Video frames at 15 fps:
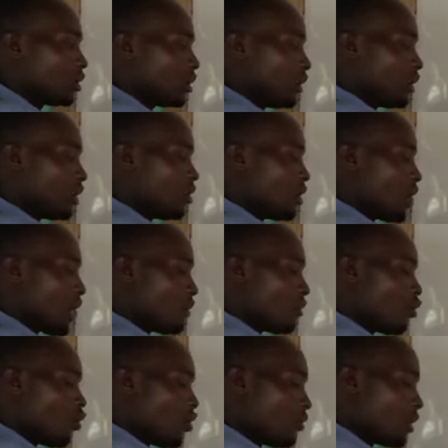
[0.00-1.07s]
then we have
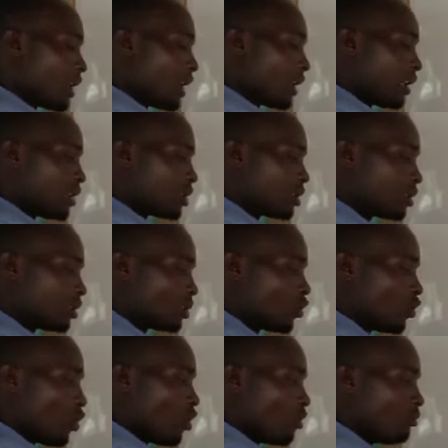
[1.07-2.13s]
warm current,
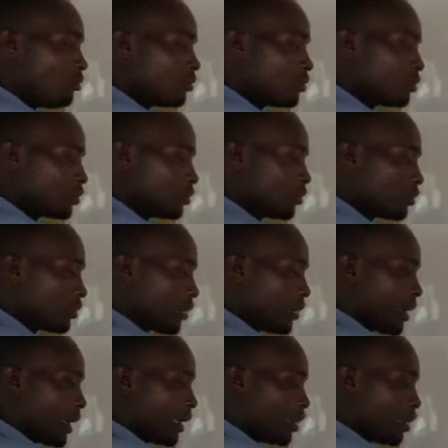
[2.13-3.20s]
warm
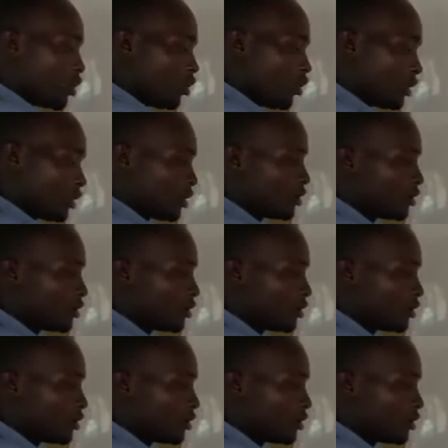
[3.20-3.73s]
and cold.